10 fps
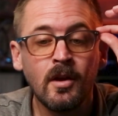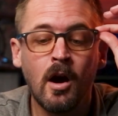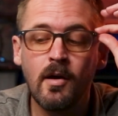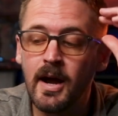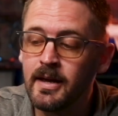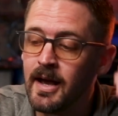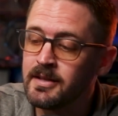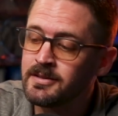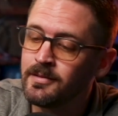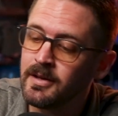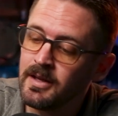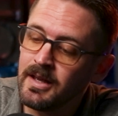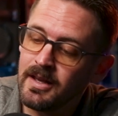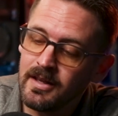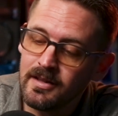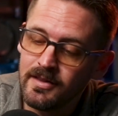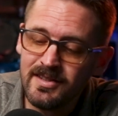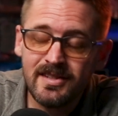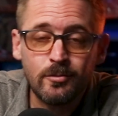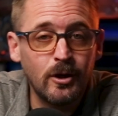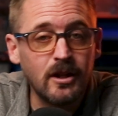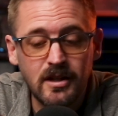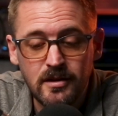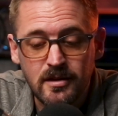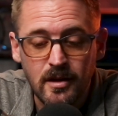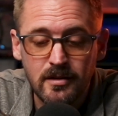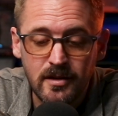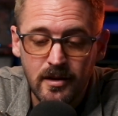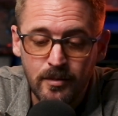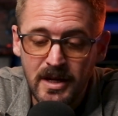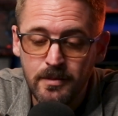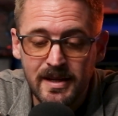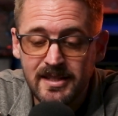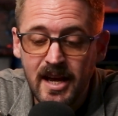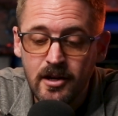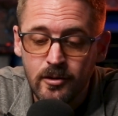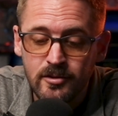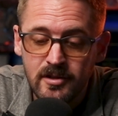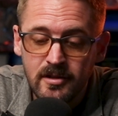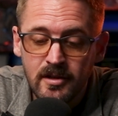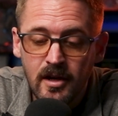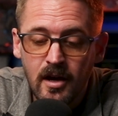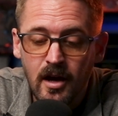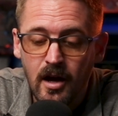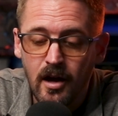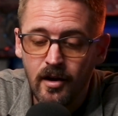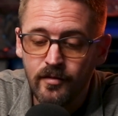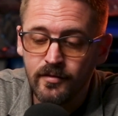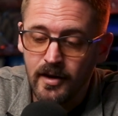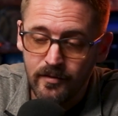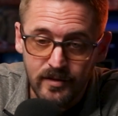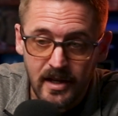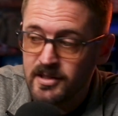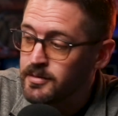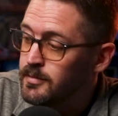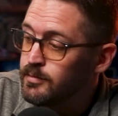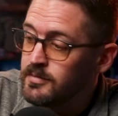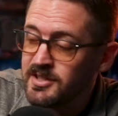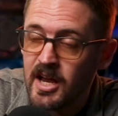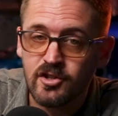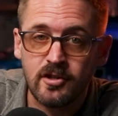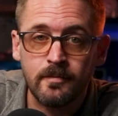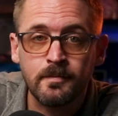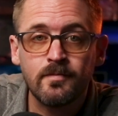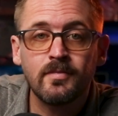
All right, guys, this is really the meat and potatoes of this section.